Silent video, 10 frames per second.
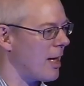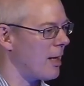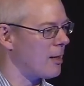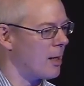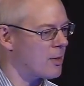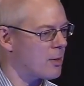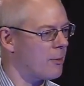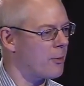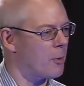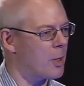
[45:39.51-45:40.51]
And so
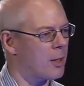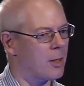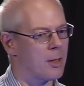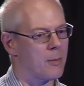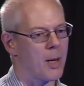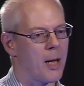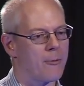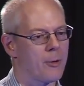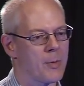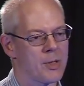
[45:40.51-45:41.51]
if you're working in a
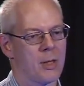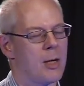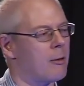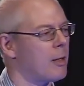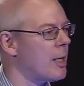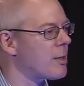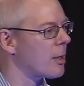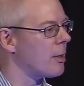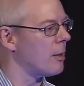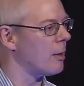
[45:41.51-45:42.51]
platform that's inherently
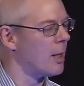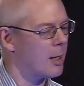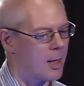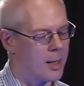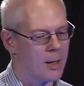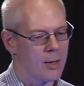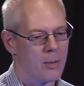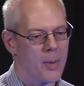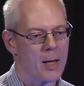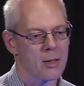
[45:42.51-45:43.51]
secure, like the
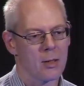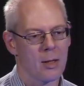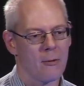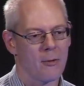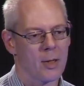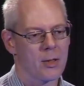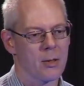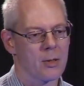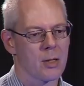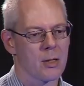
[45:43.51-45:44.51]
pattern Netflix
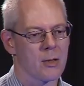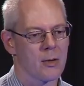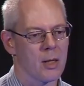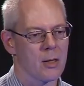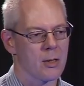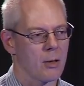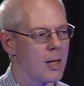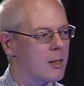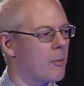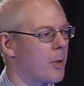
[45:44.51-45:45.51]
uses is on
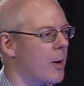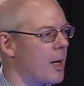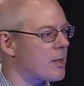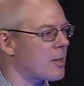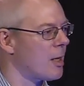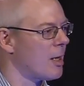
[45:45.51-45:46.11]
AWS.